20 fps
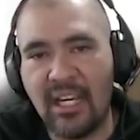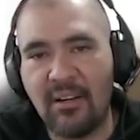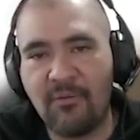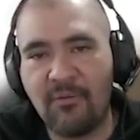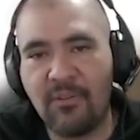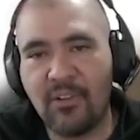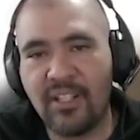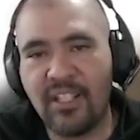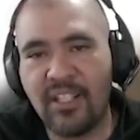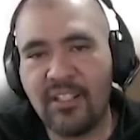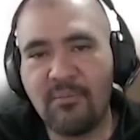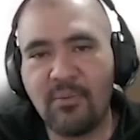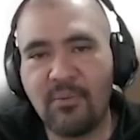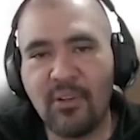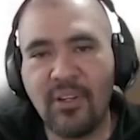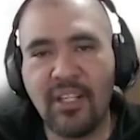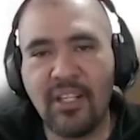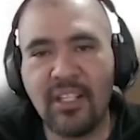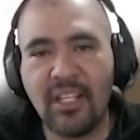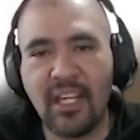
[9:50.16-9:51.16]
for this
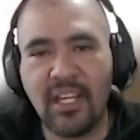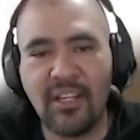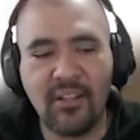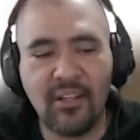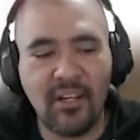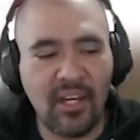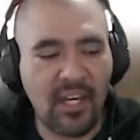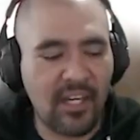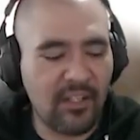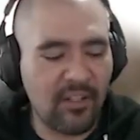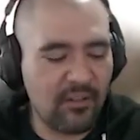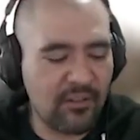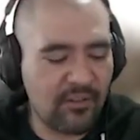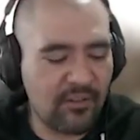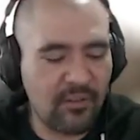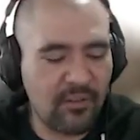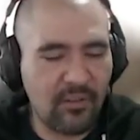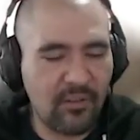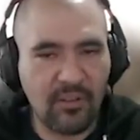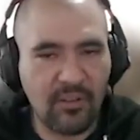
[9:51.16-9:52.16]
project, I
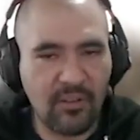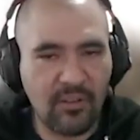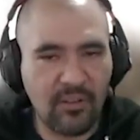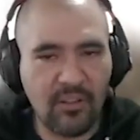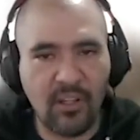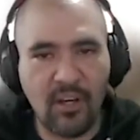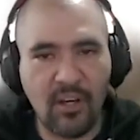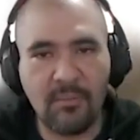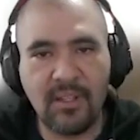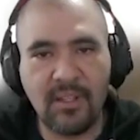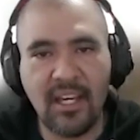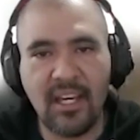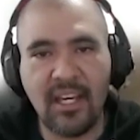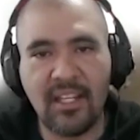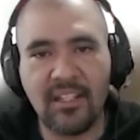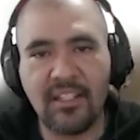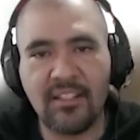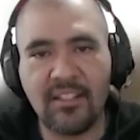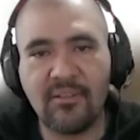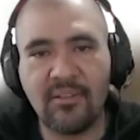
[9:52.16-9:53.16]
also love
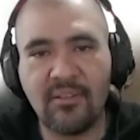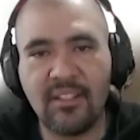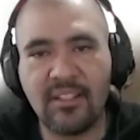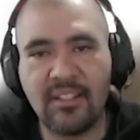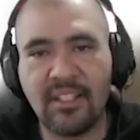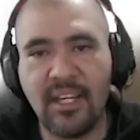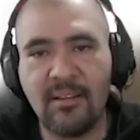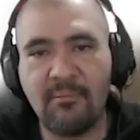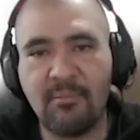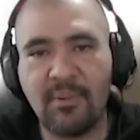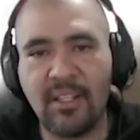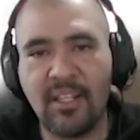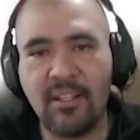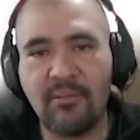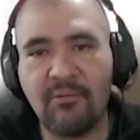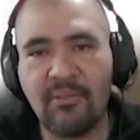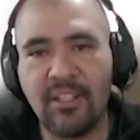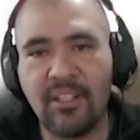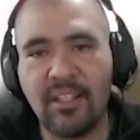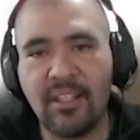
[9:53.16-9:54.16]
that the students can play
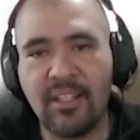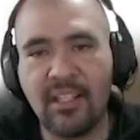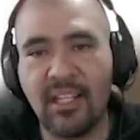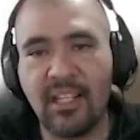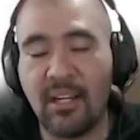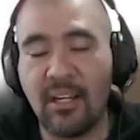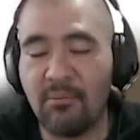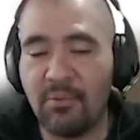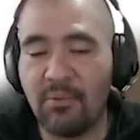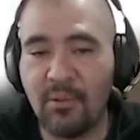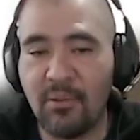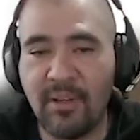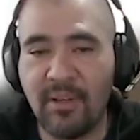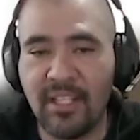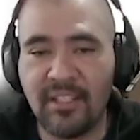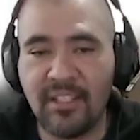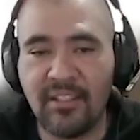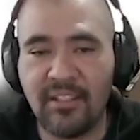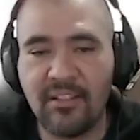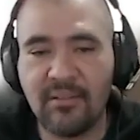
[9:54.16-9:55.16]
with cloud
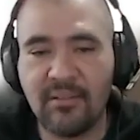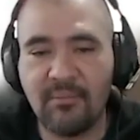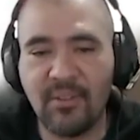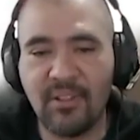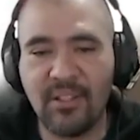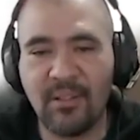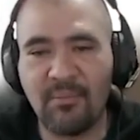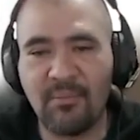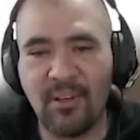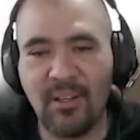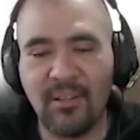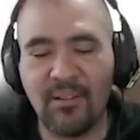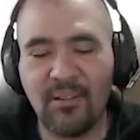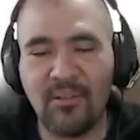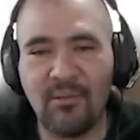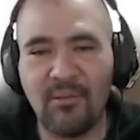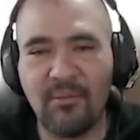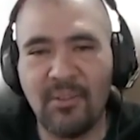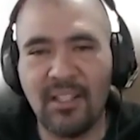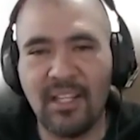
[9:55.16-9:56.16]
providers, but the problem
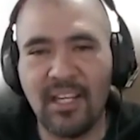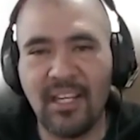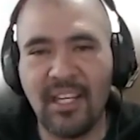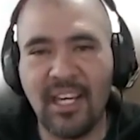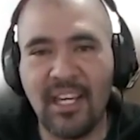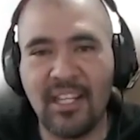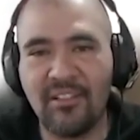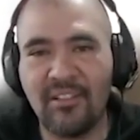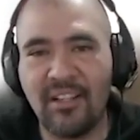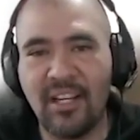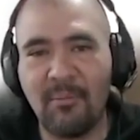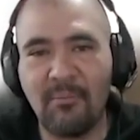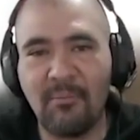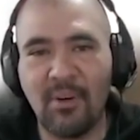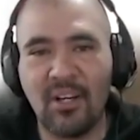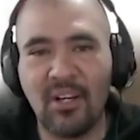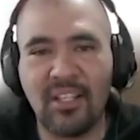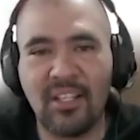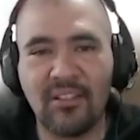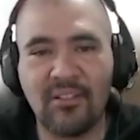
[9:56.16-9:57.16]
could be like, I don't have
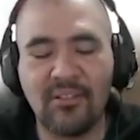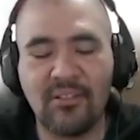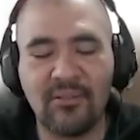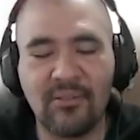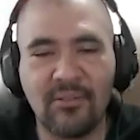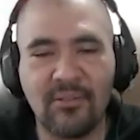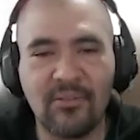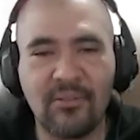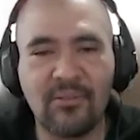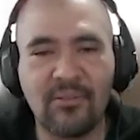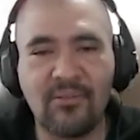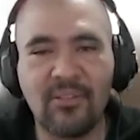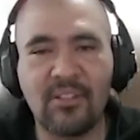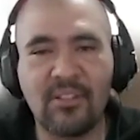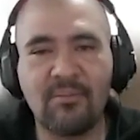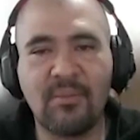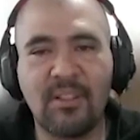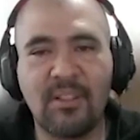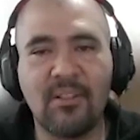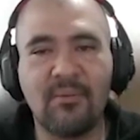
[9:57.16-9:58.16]
budget to
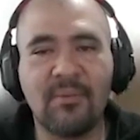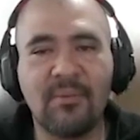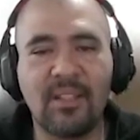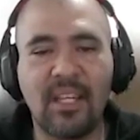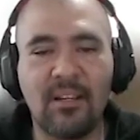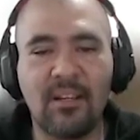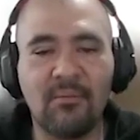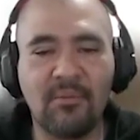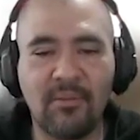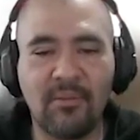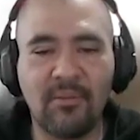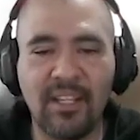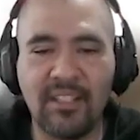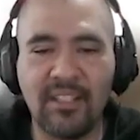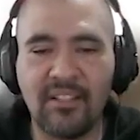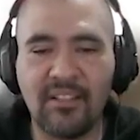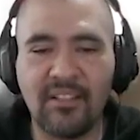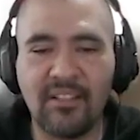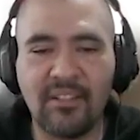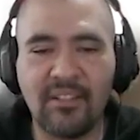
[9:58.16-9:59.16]
spend on cloud
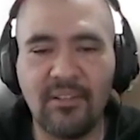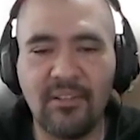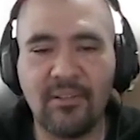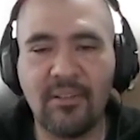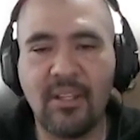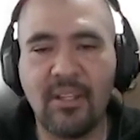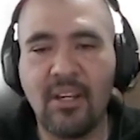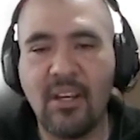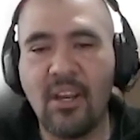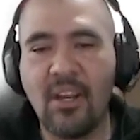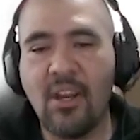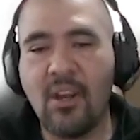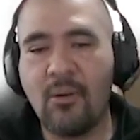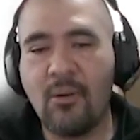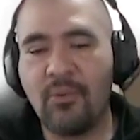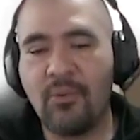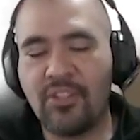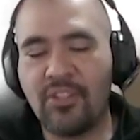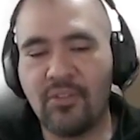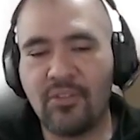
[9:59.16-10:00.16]
providers. So
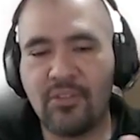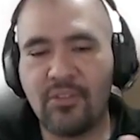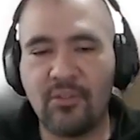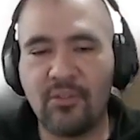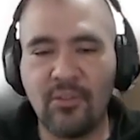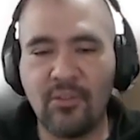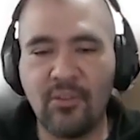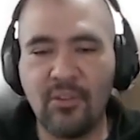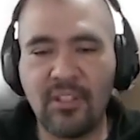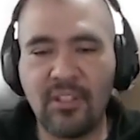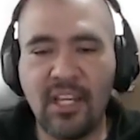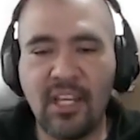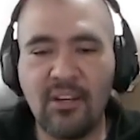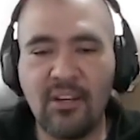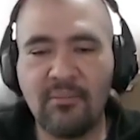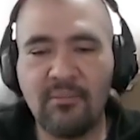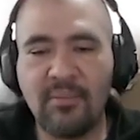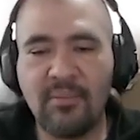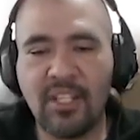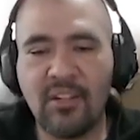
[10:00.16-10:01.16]
we choose Google
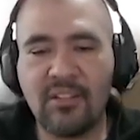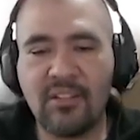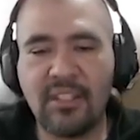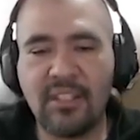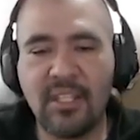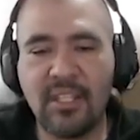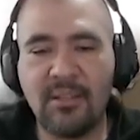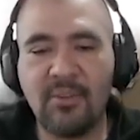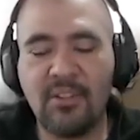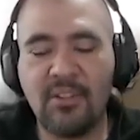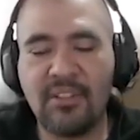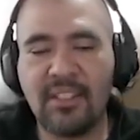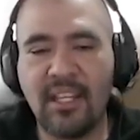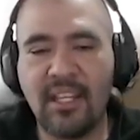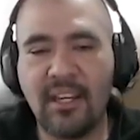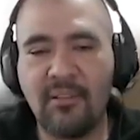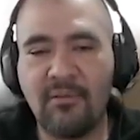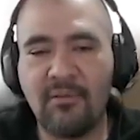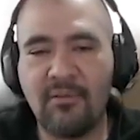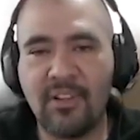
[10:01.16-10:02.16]
Cloud because give us
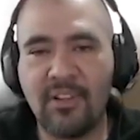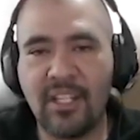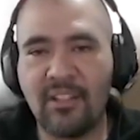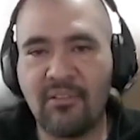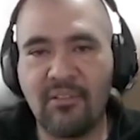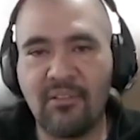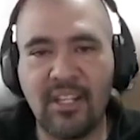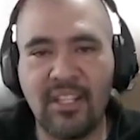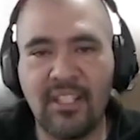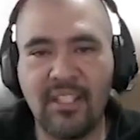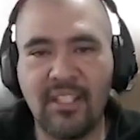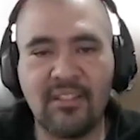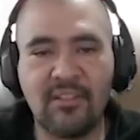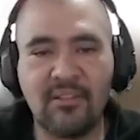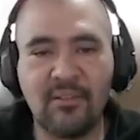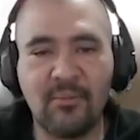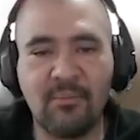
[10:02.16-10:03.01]
like free credits to